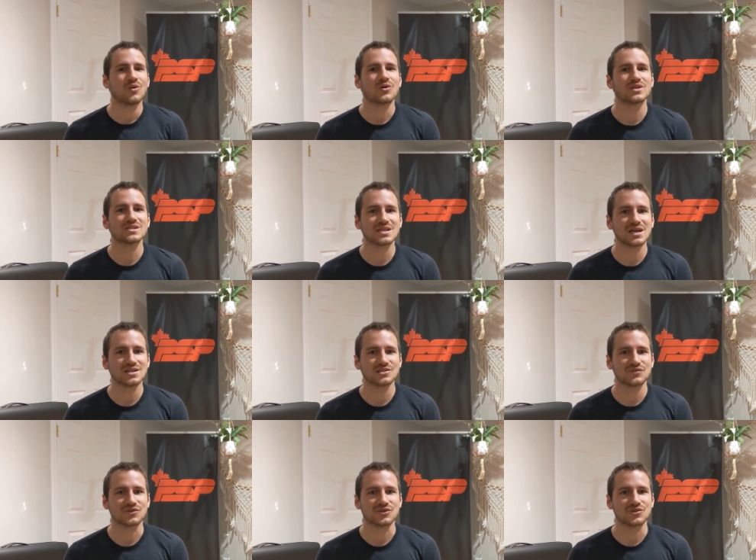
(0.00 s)
Well, this guide
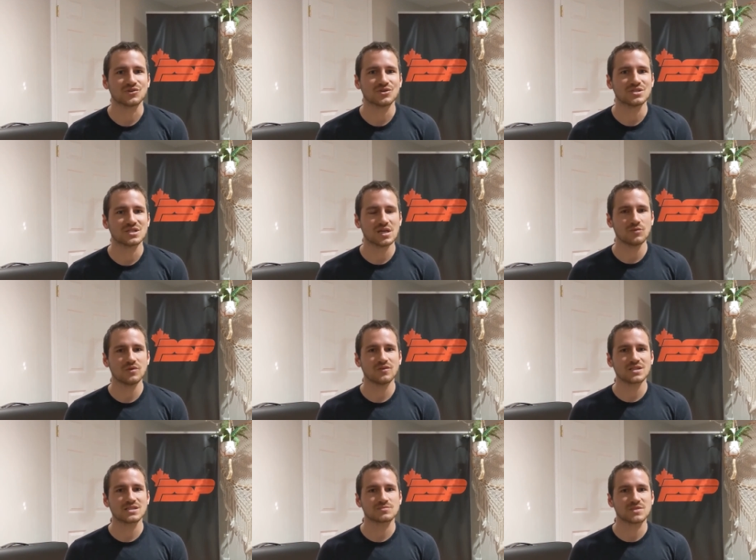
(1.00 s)
is for you. Today we've
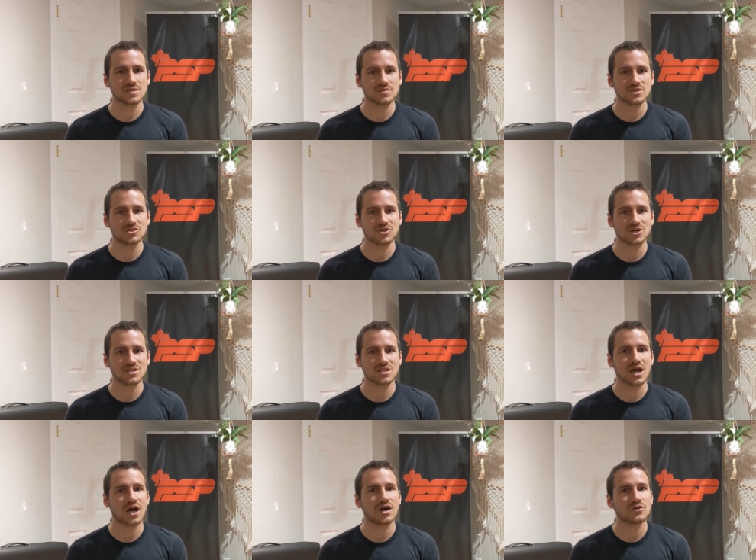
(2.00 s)
got some tips and tricks
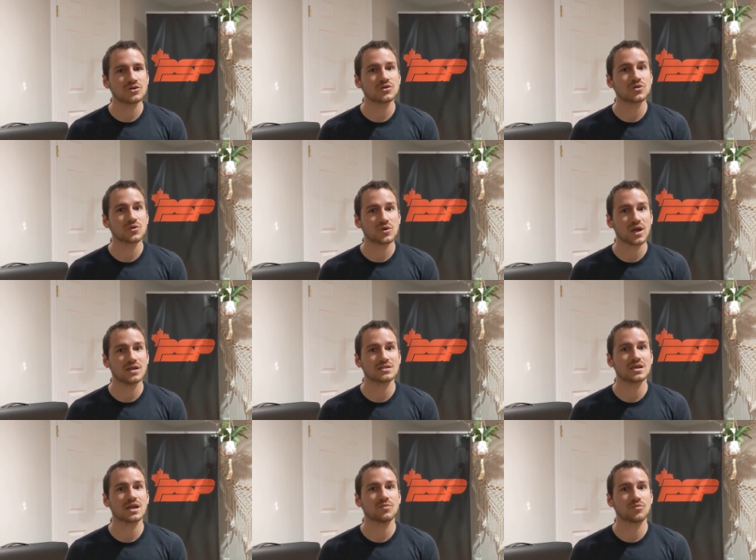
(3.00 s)
on how to
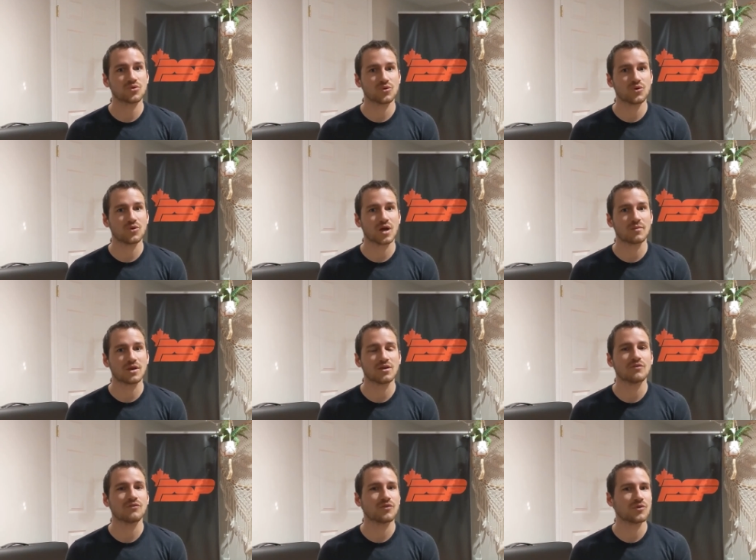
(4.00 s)
create a
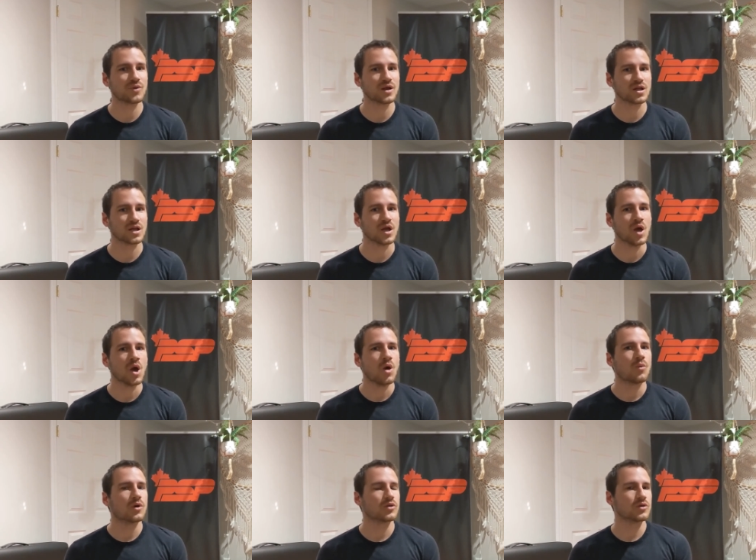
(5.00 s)
programming for running.
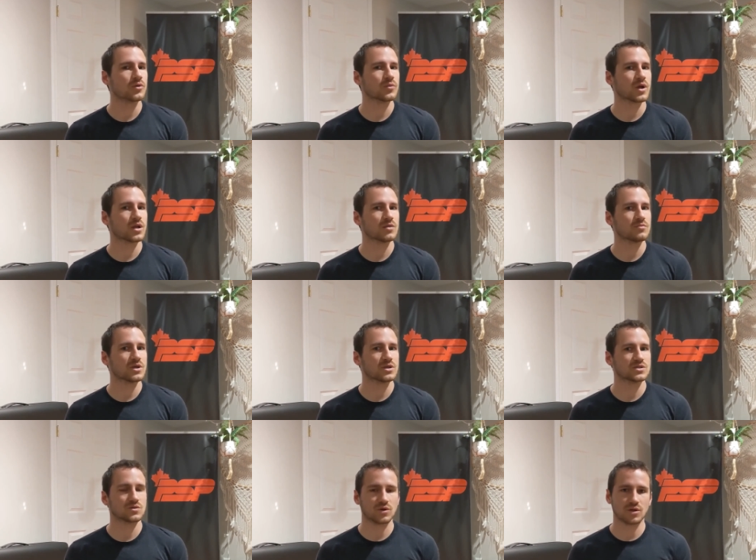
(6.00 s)
Whether you're running
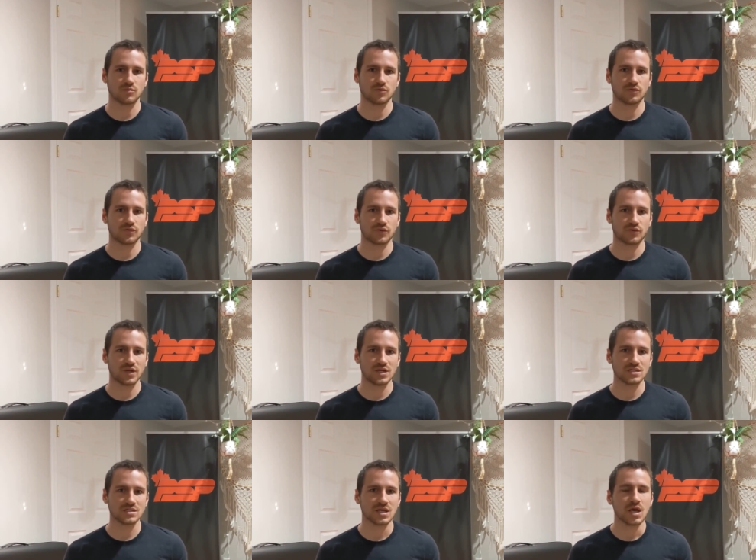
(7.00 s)
because you want to improve your
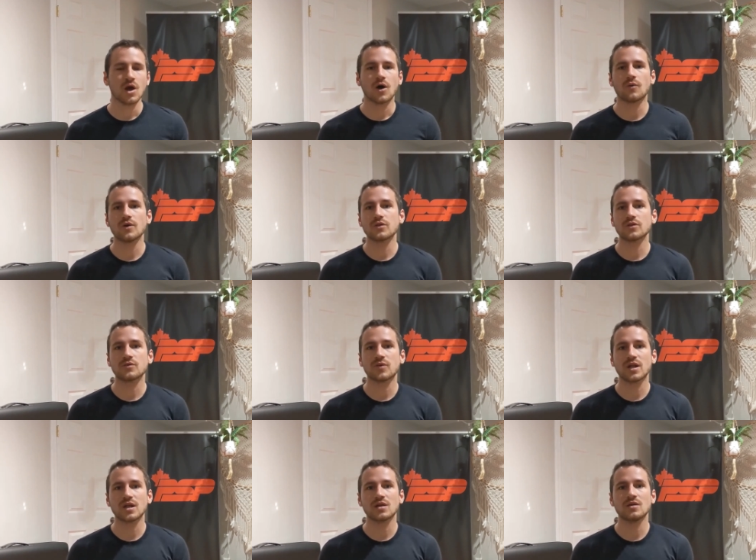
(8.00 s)
fitness or whether you're
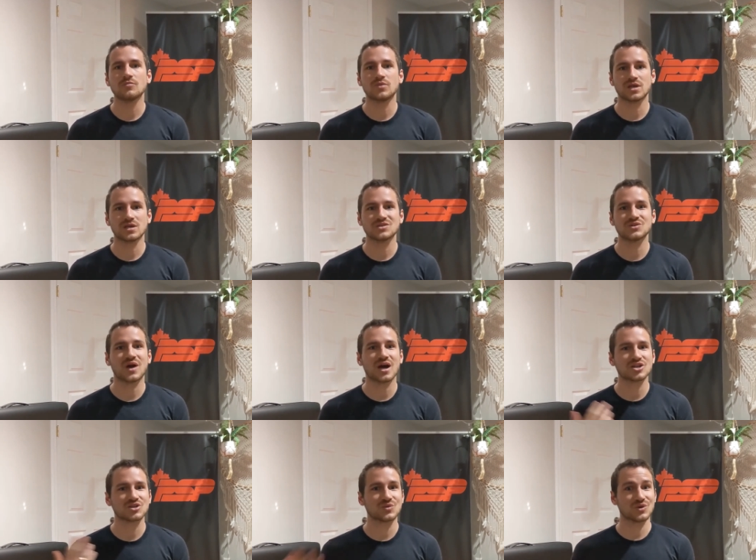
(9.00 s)
running because you
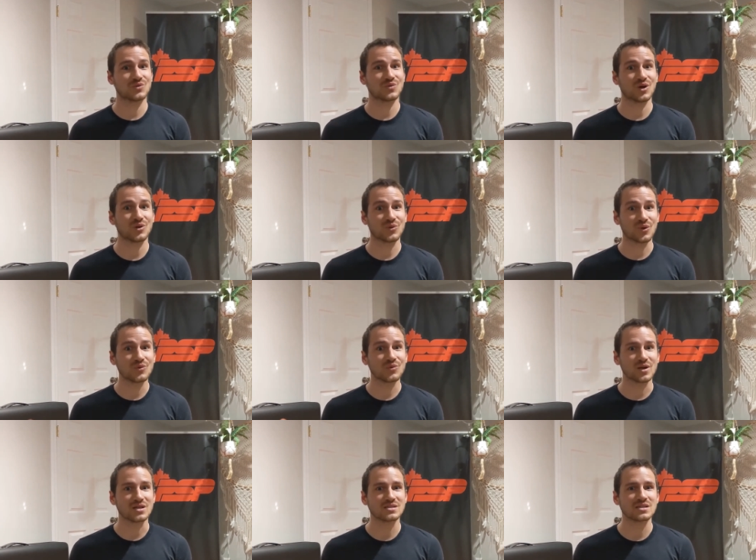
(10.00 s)
actually want to run a road
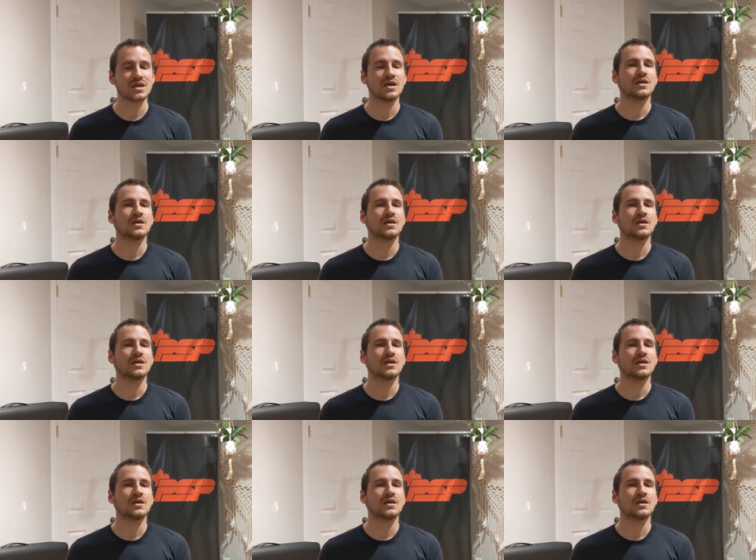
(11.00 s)
race,